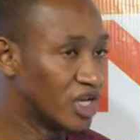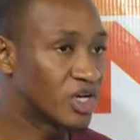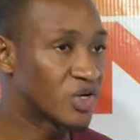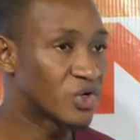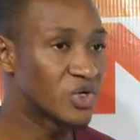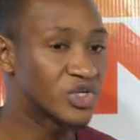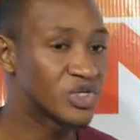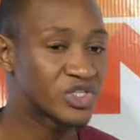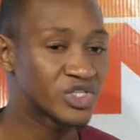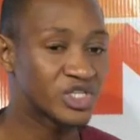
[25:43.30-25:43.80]

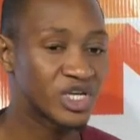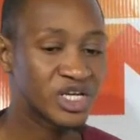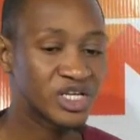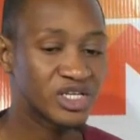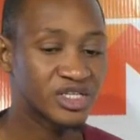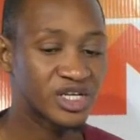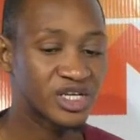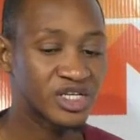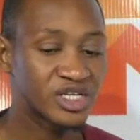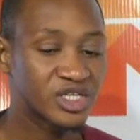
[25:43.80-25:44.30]

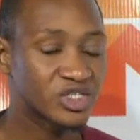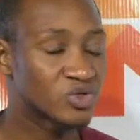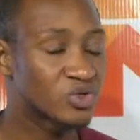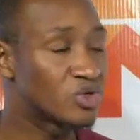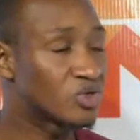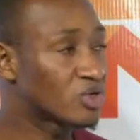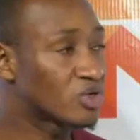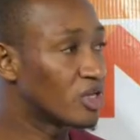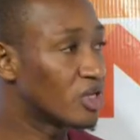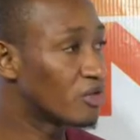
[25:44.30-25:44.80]
Research that is
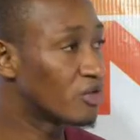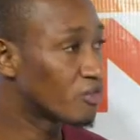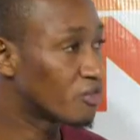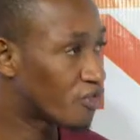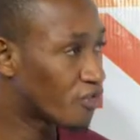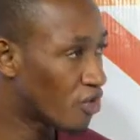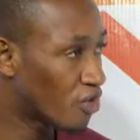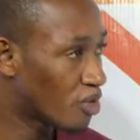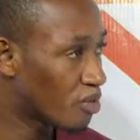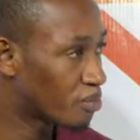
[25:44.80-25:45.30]
going to
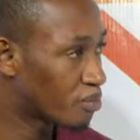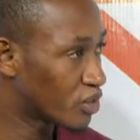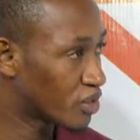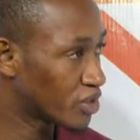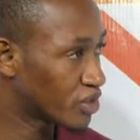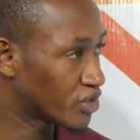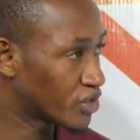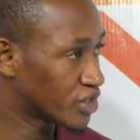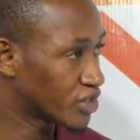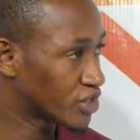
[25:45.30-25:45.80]
inform
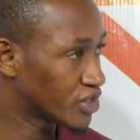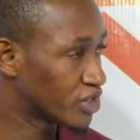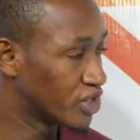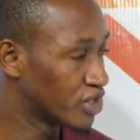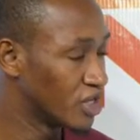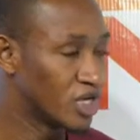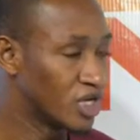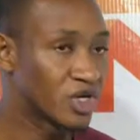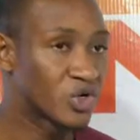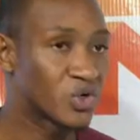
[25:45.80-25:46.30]
policies.
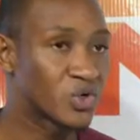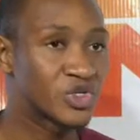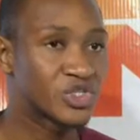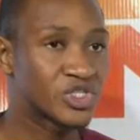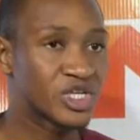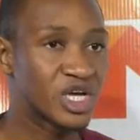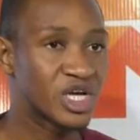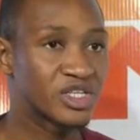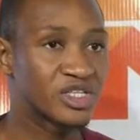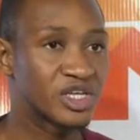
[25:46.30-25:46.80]

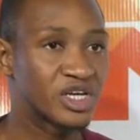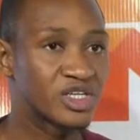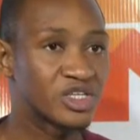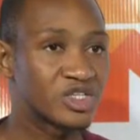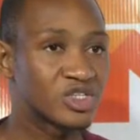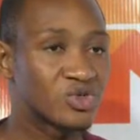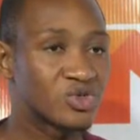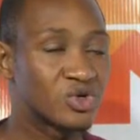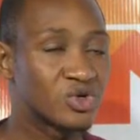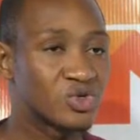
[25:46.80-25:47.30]
Research that
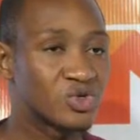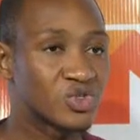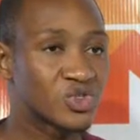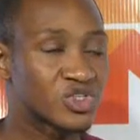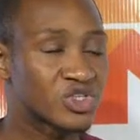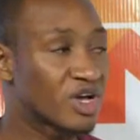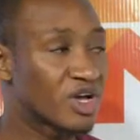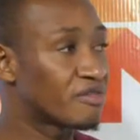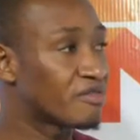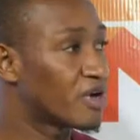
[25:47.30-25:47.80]
is going to
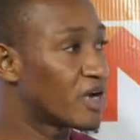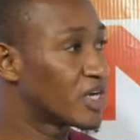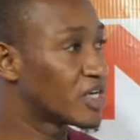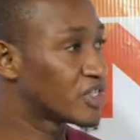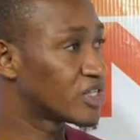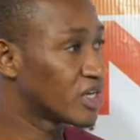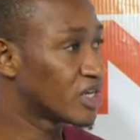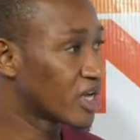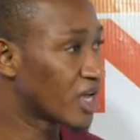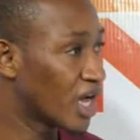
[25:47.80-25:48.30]
serve
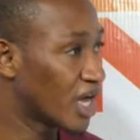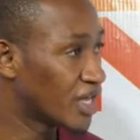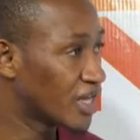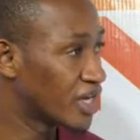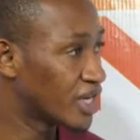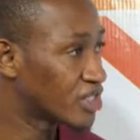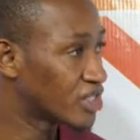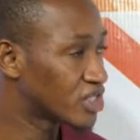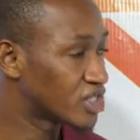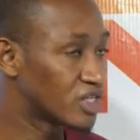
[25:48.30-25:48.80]
as a
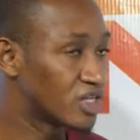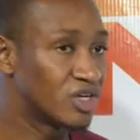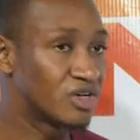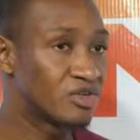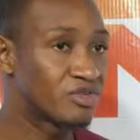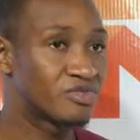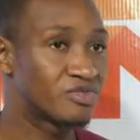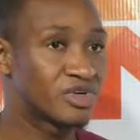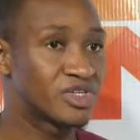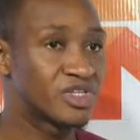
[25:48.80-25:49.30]
guidance
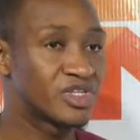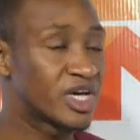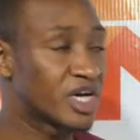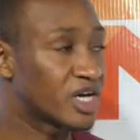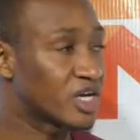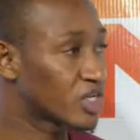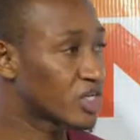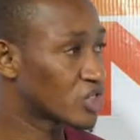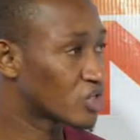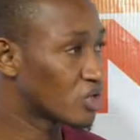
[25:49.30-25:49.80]
for the
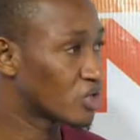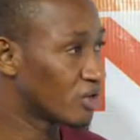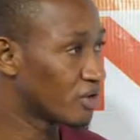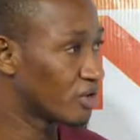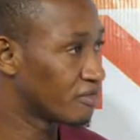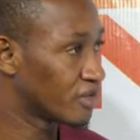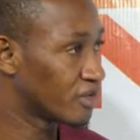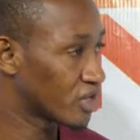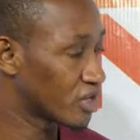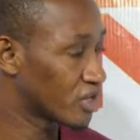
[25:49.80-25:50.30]
direction
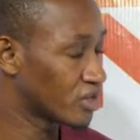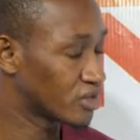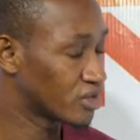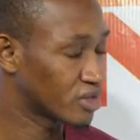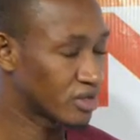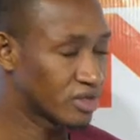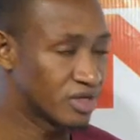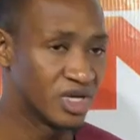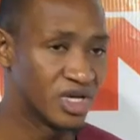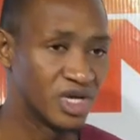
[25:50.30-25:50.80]
of the
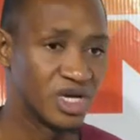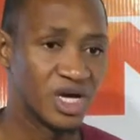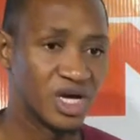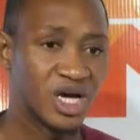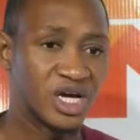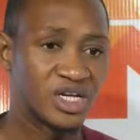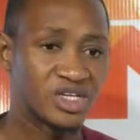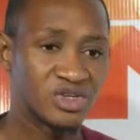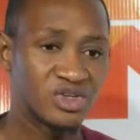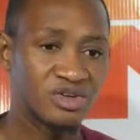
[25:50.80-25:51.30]
country.
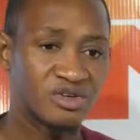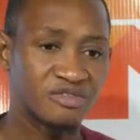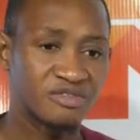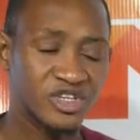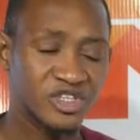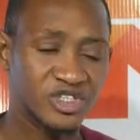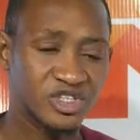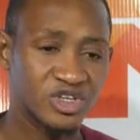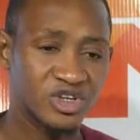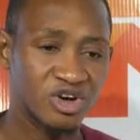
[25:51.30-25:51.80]
And
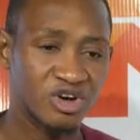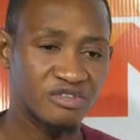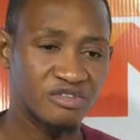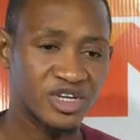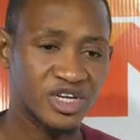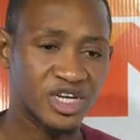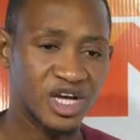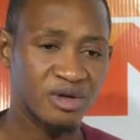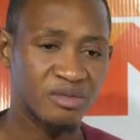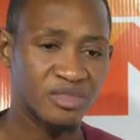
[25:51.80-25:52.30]
University of
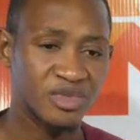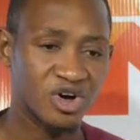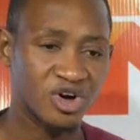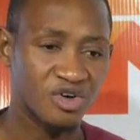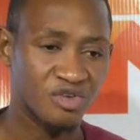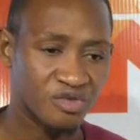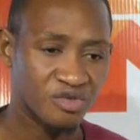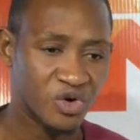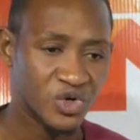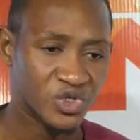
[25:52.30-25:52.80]
the Gambia,
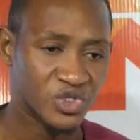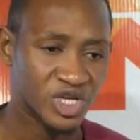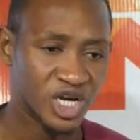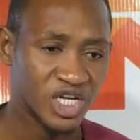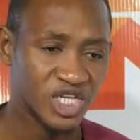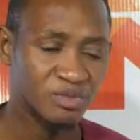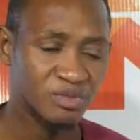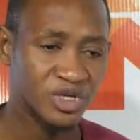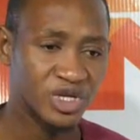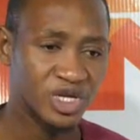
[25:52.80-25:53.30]
of course,
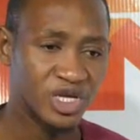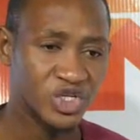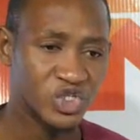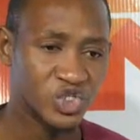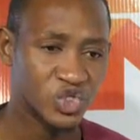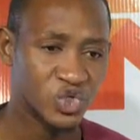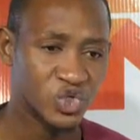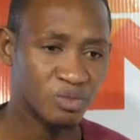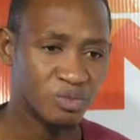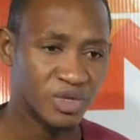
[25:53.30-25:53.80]
has been
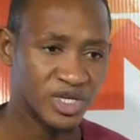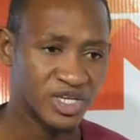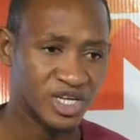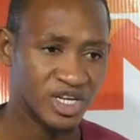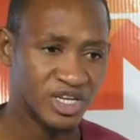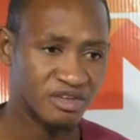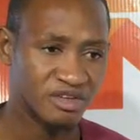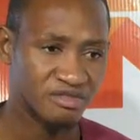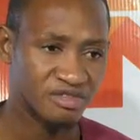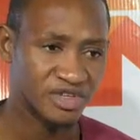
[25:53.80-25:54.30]
instrumental
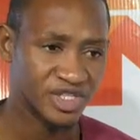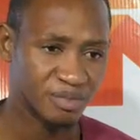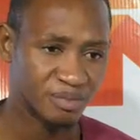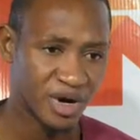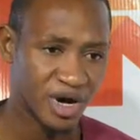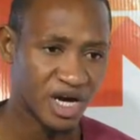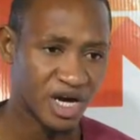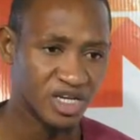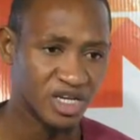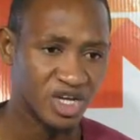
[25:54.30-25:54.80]
in this
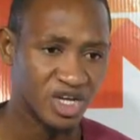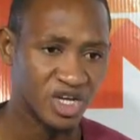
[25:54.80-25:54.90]
part,